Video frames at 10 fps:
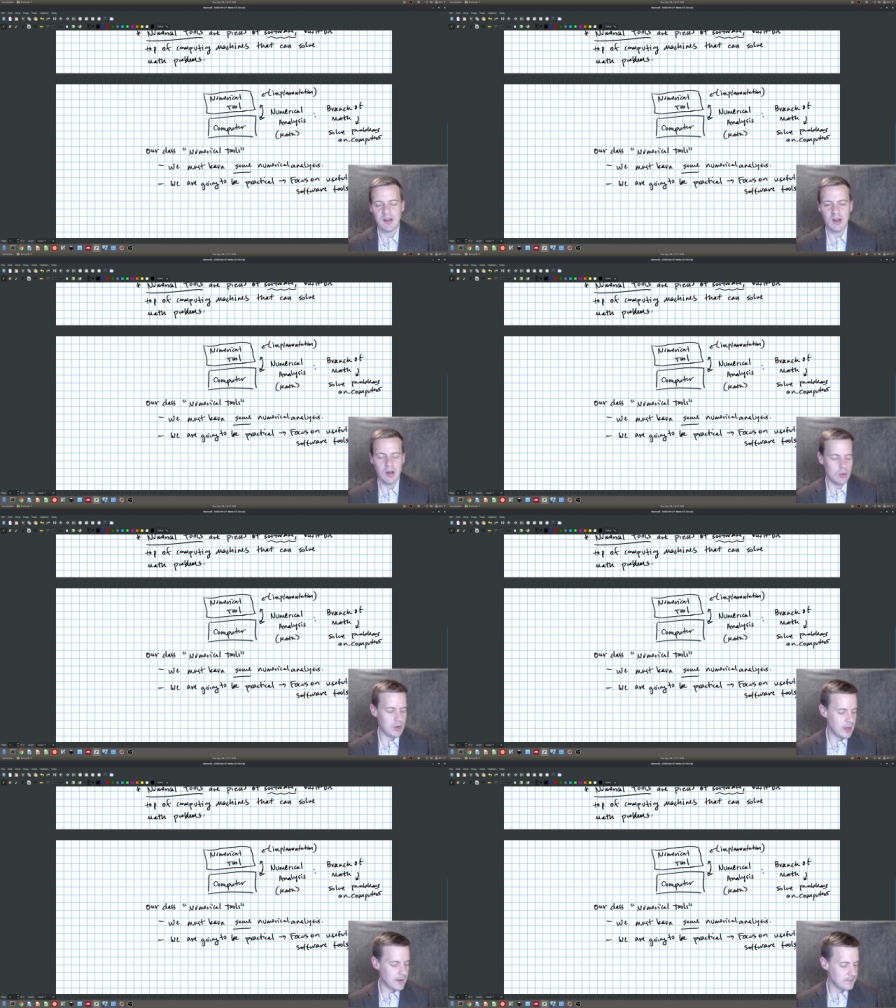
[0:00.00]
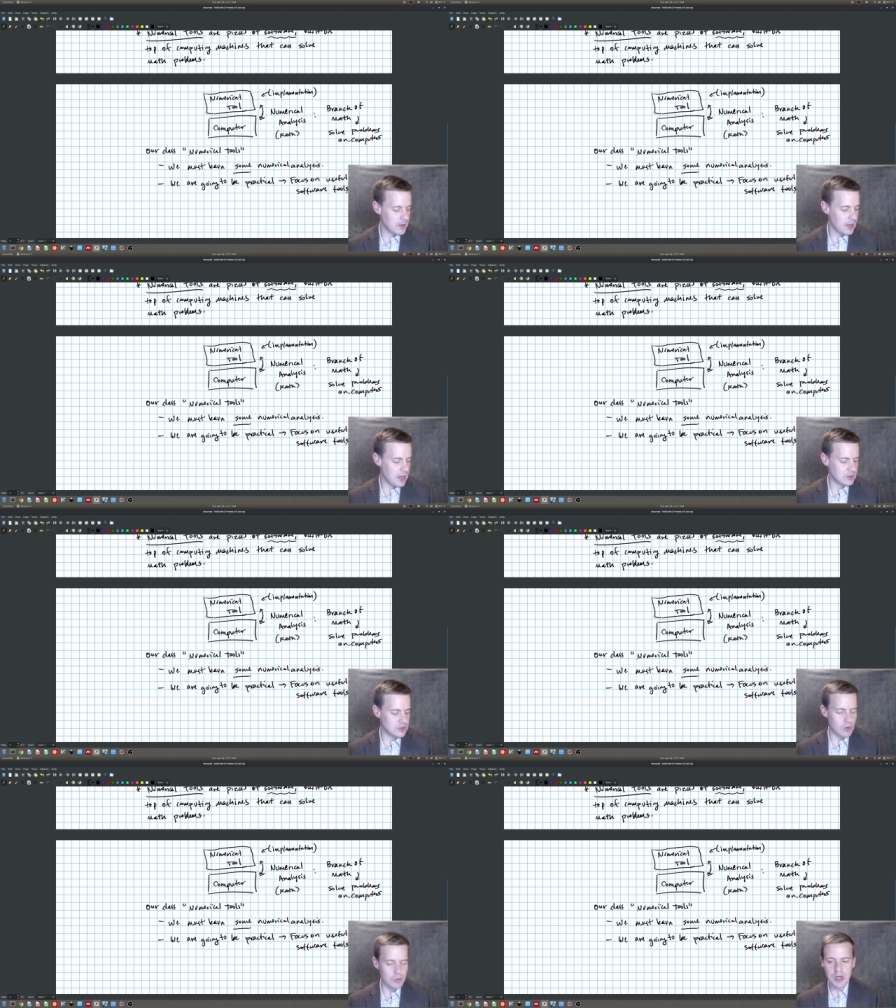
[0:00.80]
Okay, and so
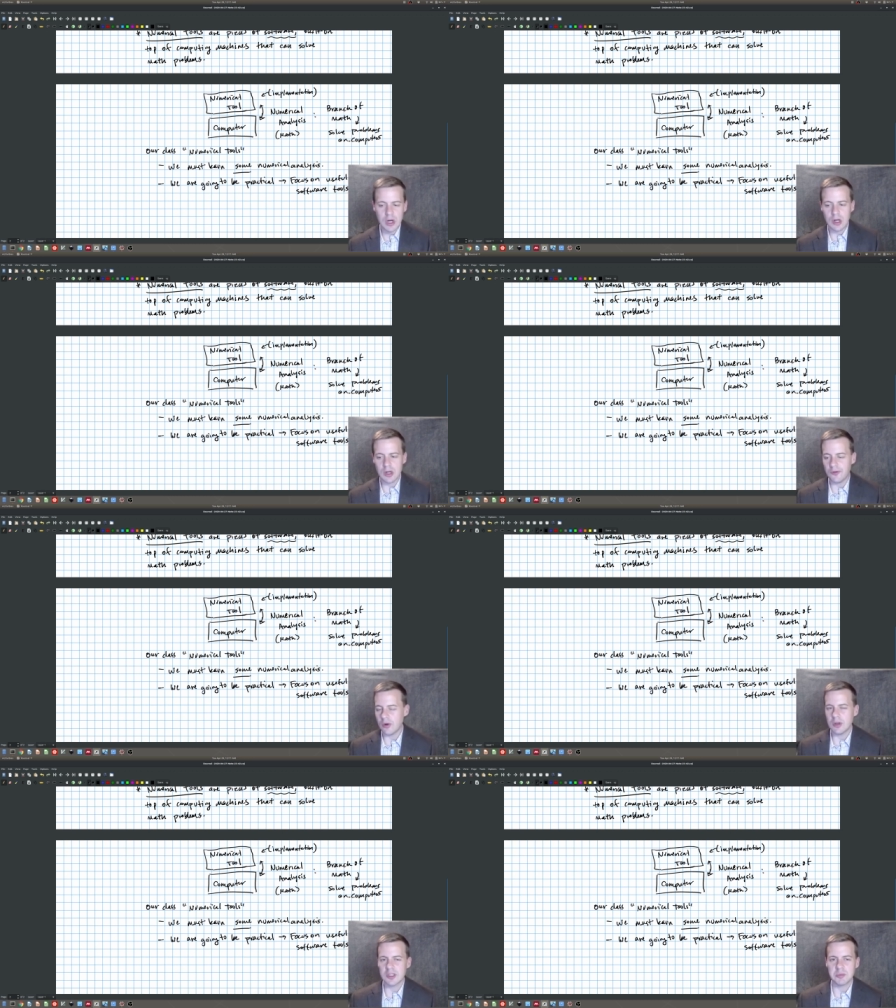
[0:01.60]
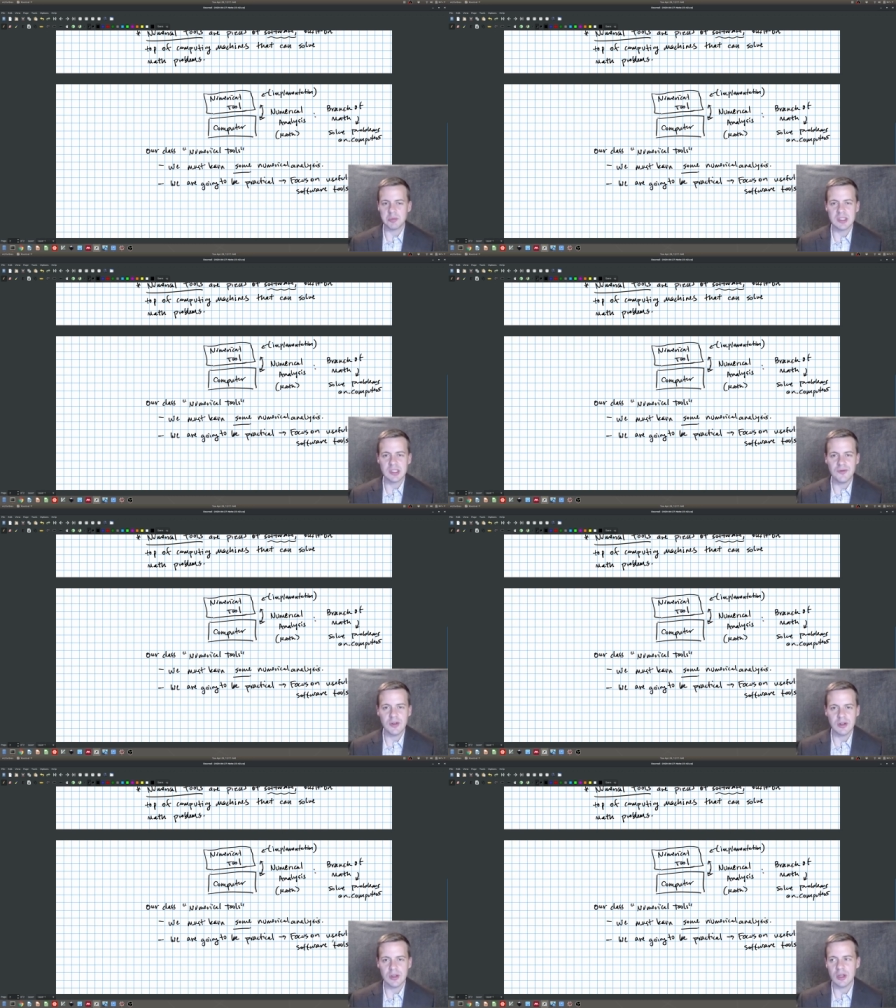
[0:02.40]
we are going to focus
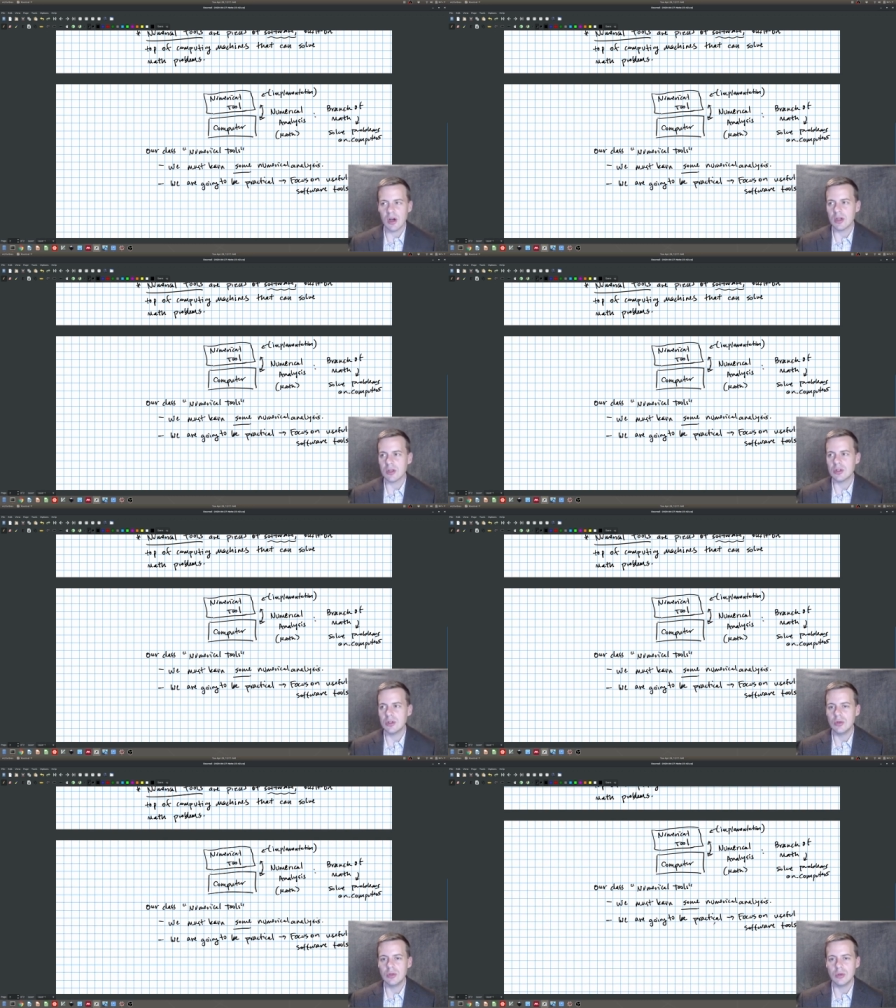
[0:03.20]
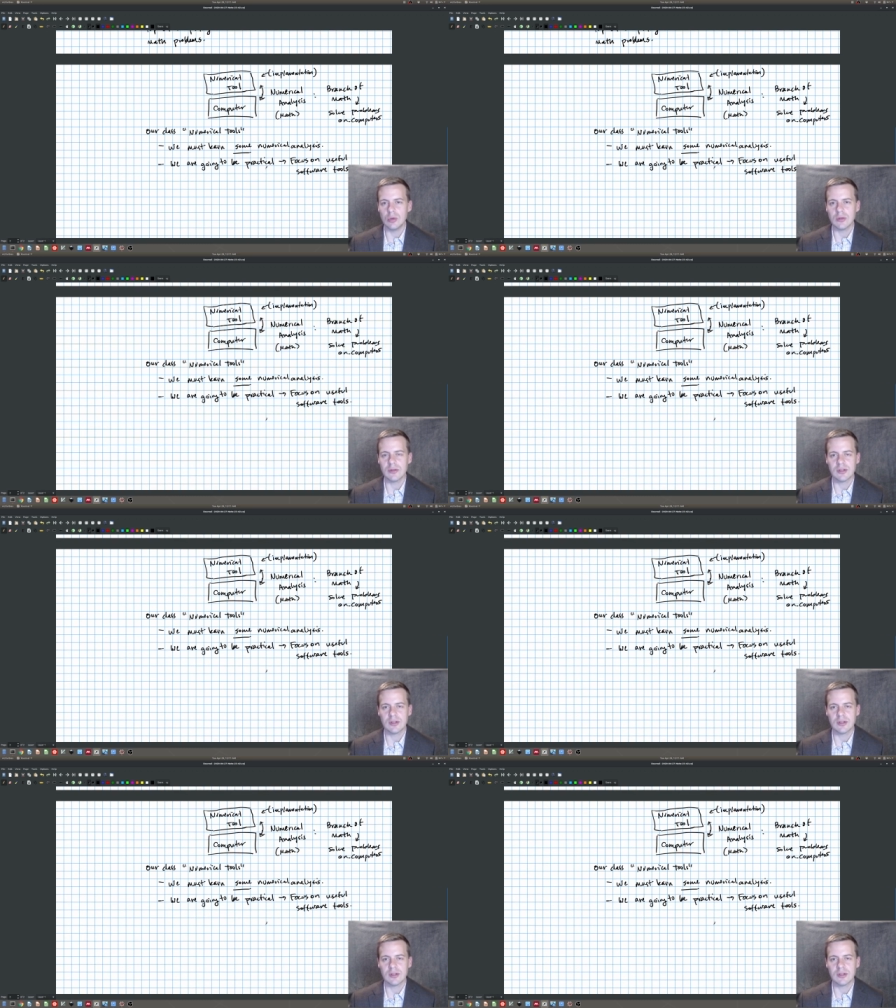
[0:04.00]
specifically on two tools